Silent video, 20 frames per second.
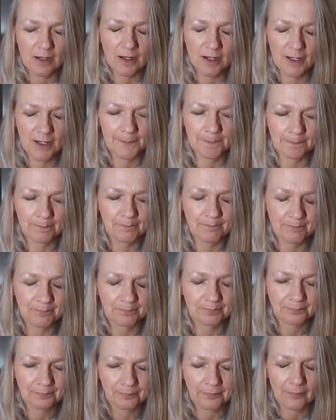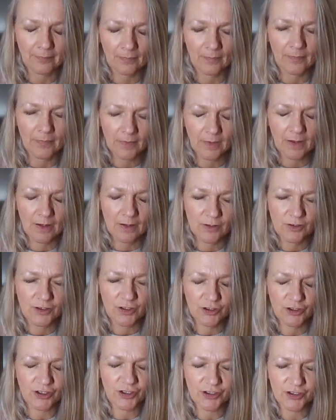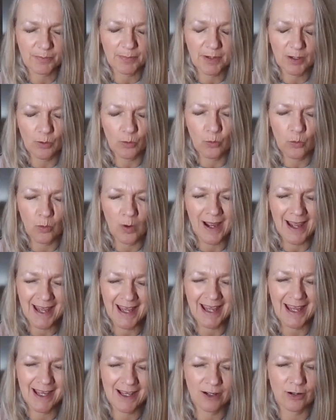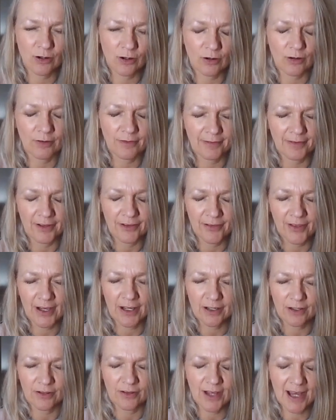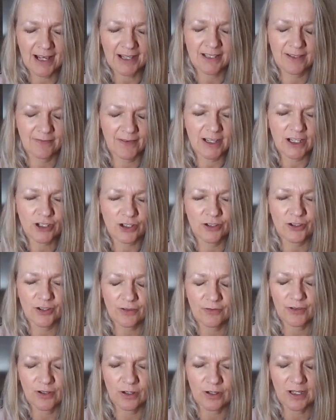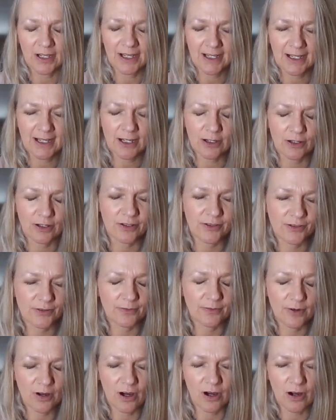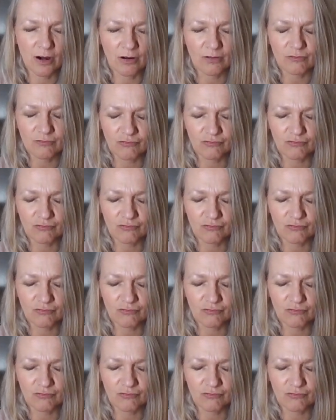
Um, so just be aware of that activations of your light codes are